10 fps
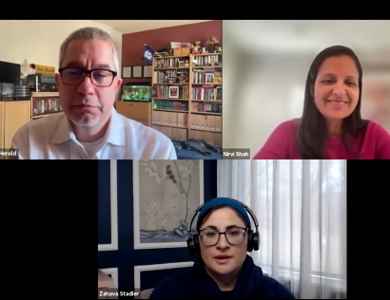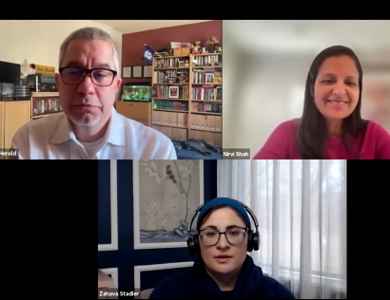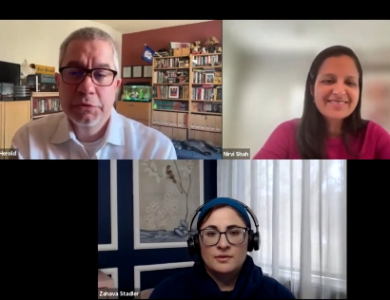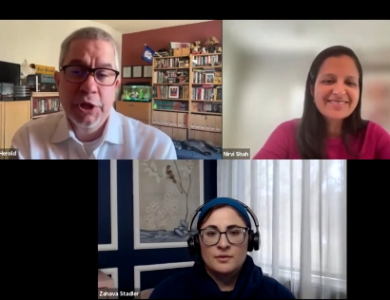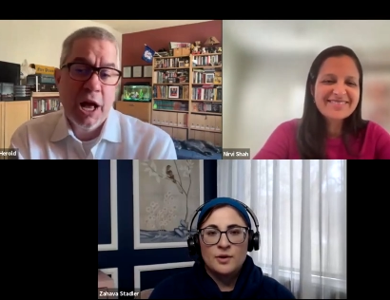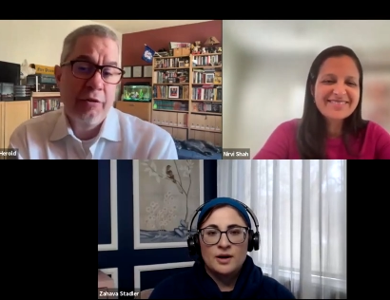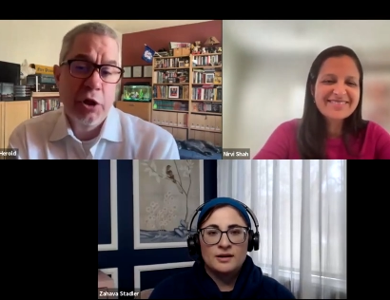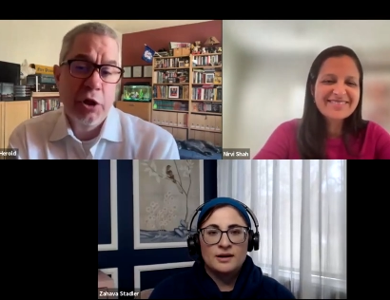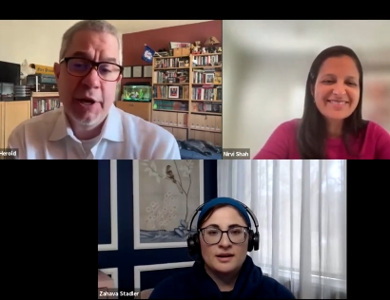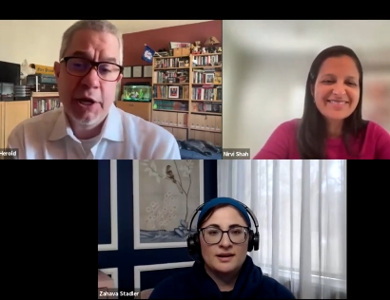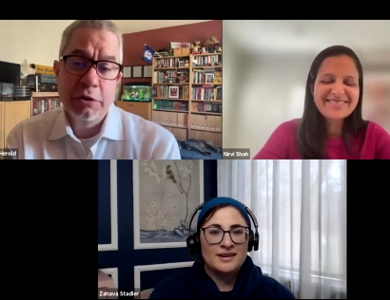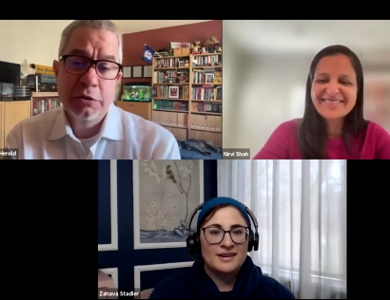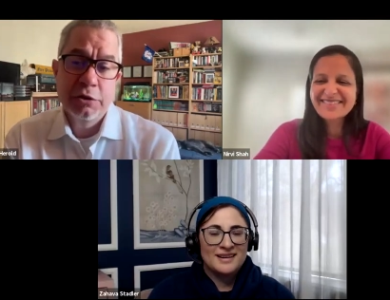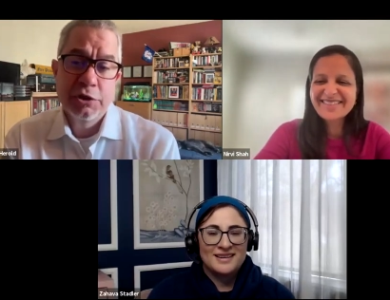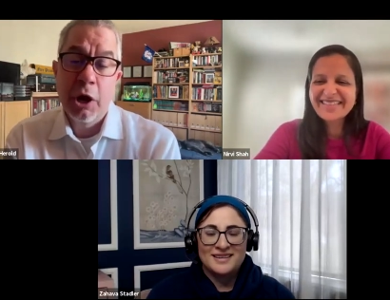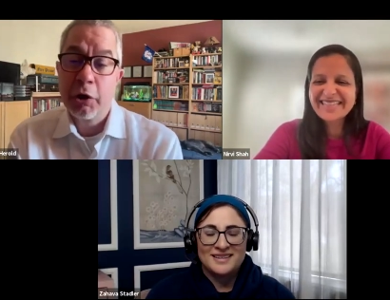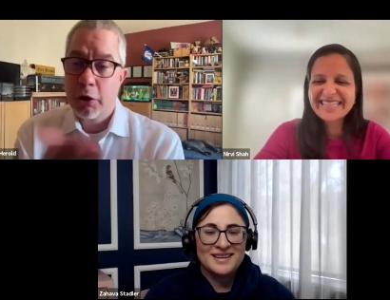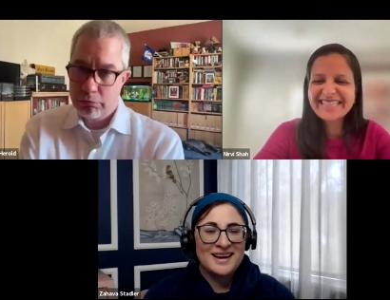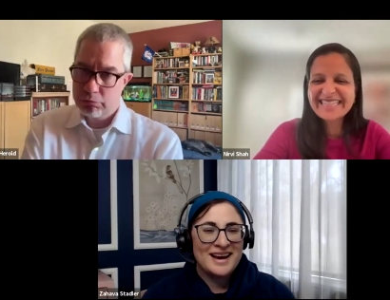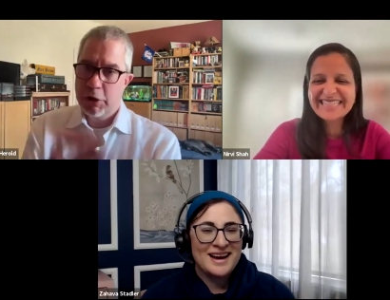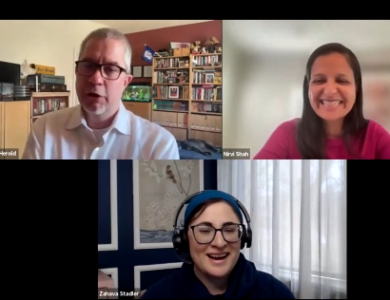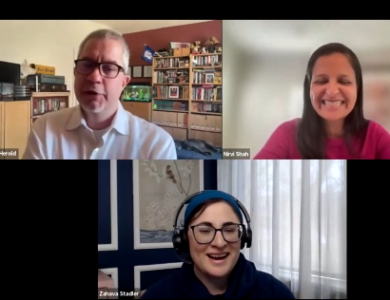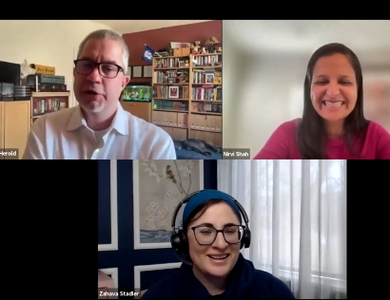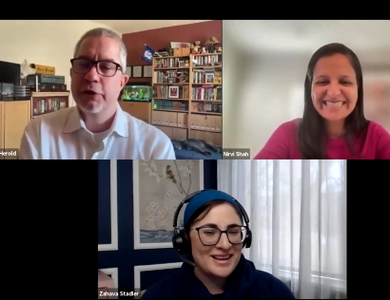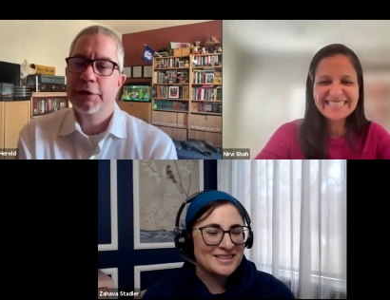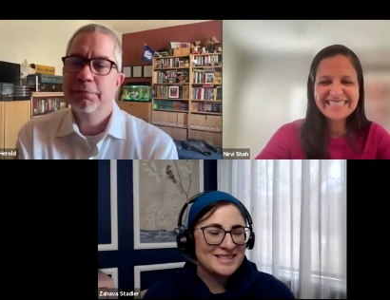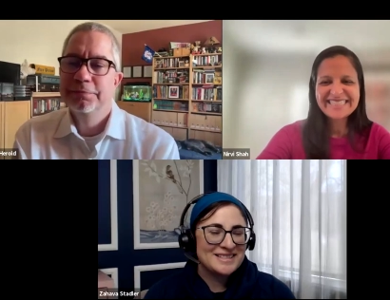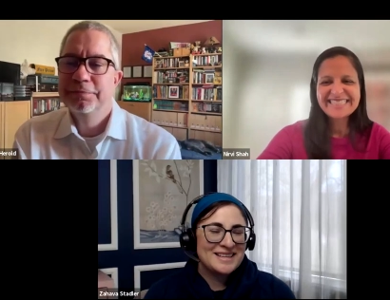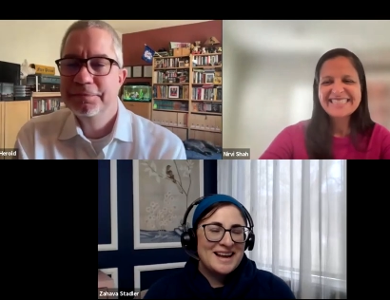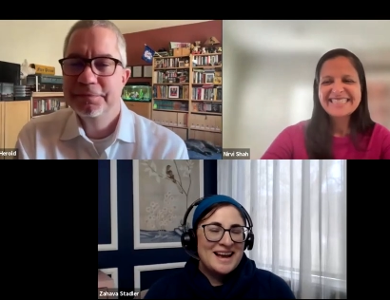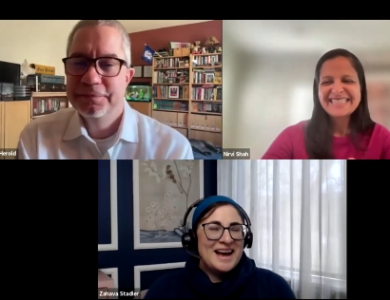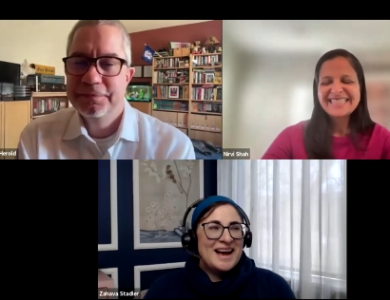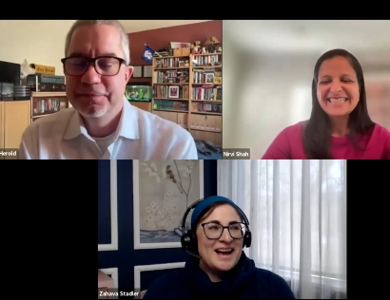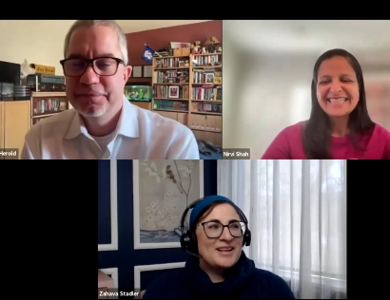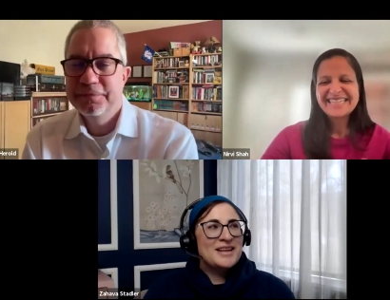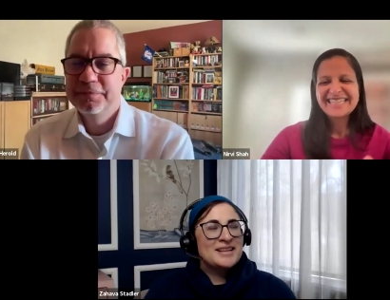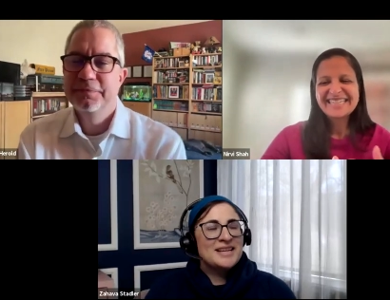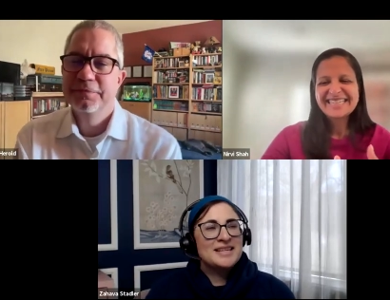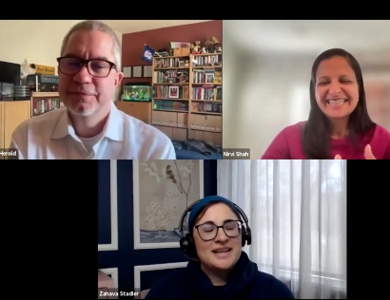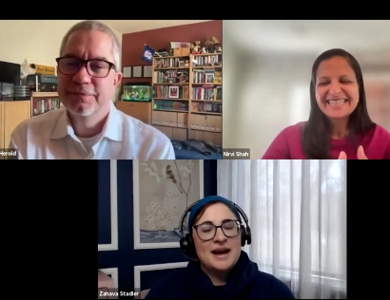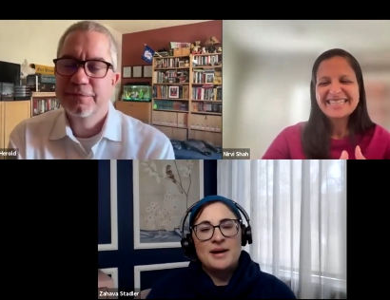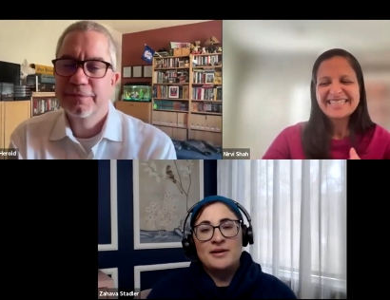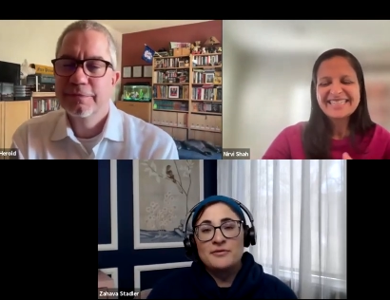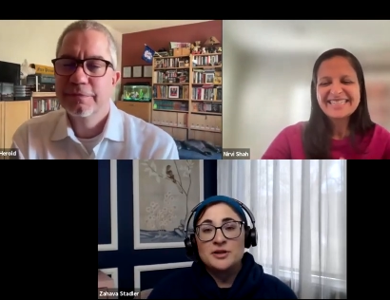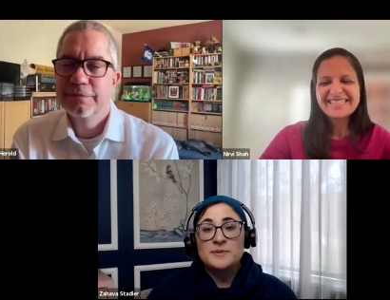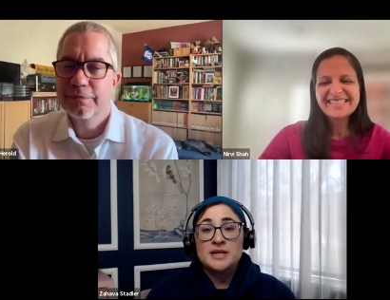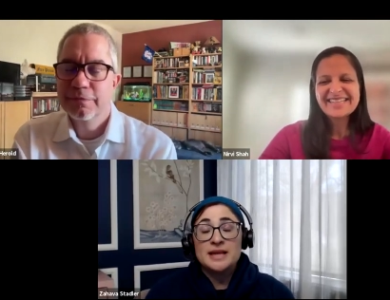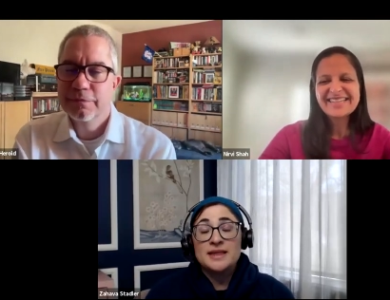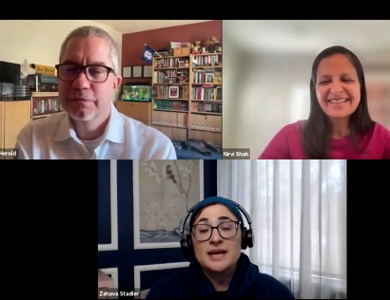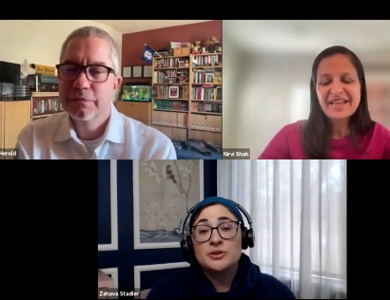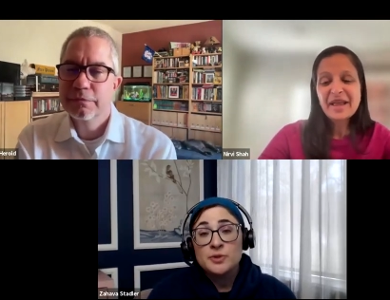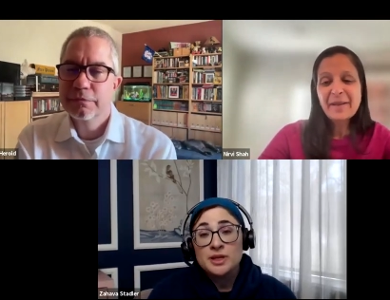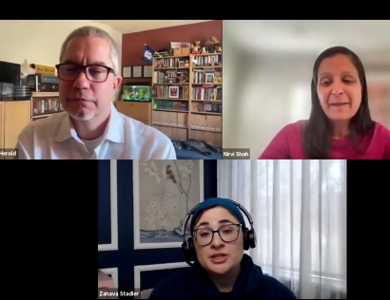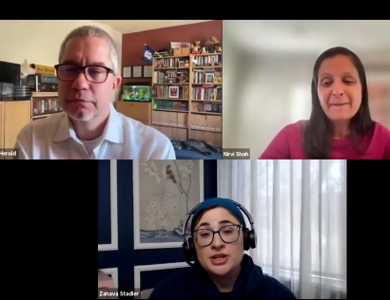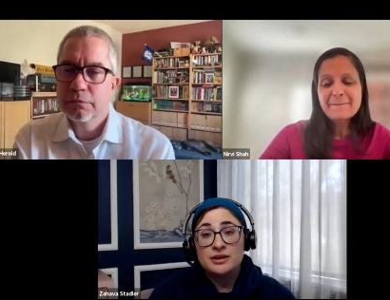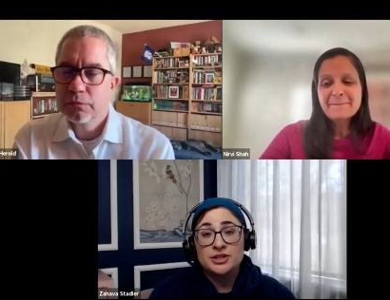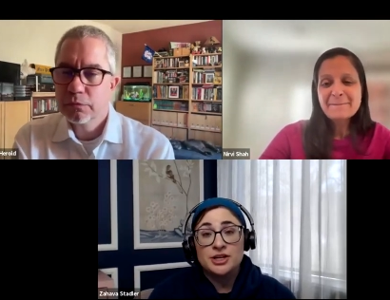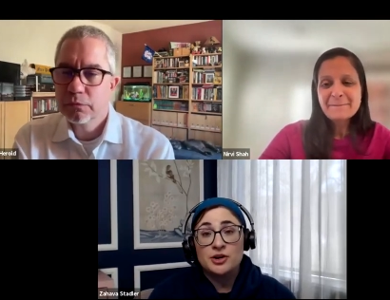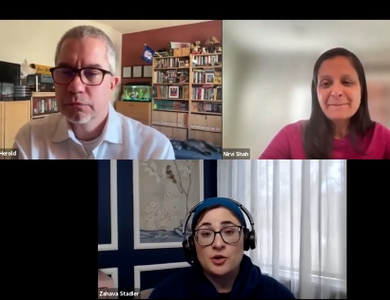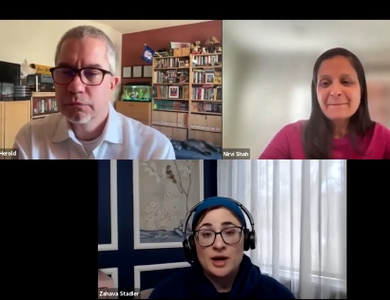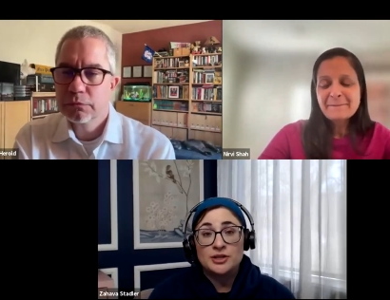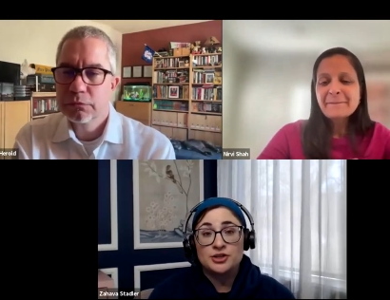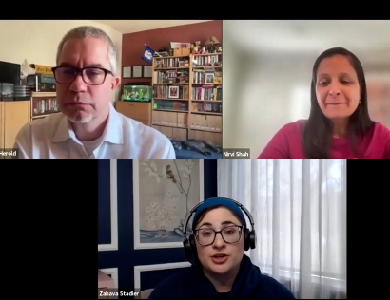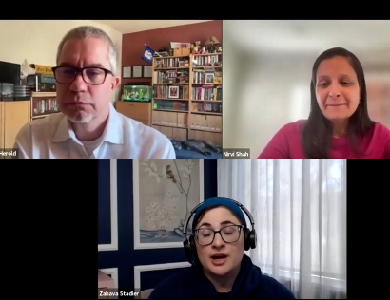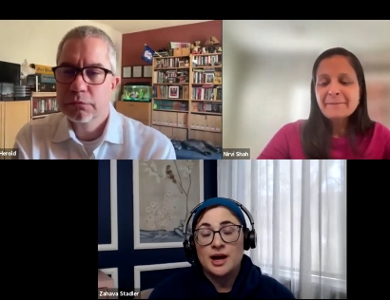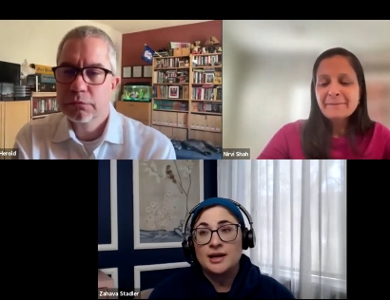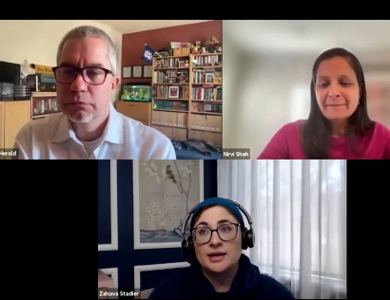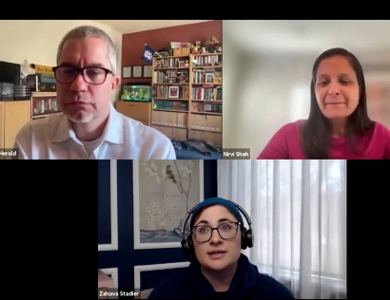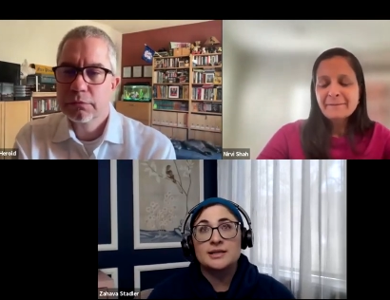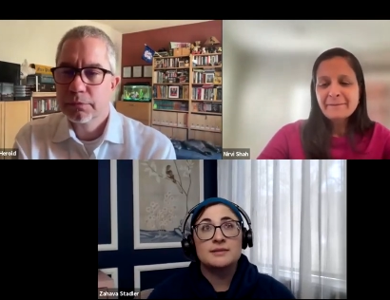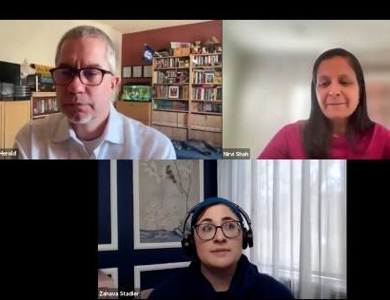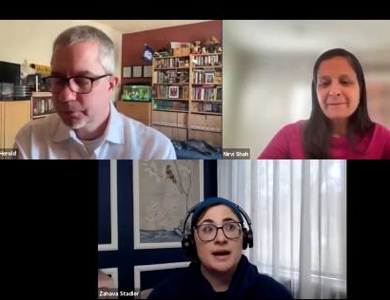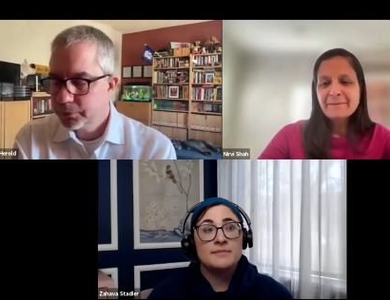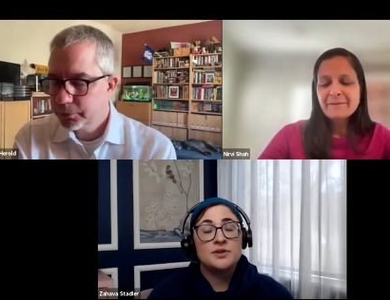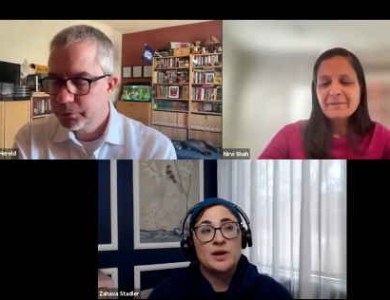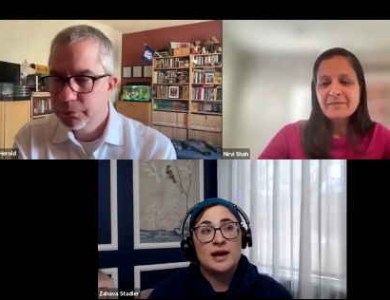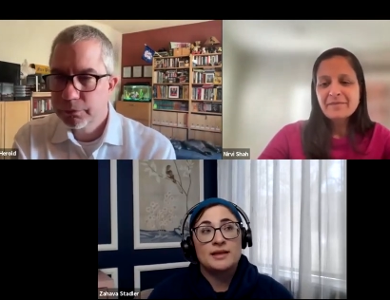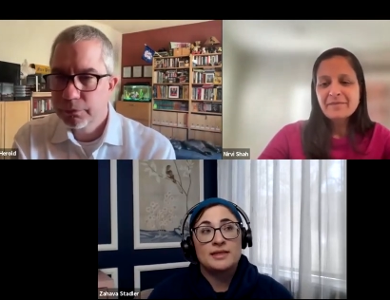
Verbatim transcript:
Speaker 1: So how about well, okay. yeah, yeah, I'll,
Speaker 2: I'll I'll, I'll take a stab at it first because I think it's a really challenging question. And sometimes when I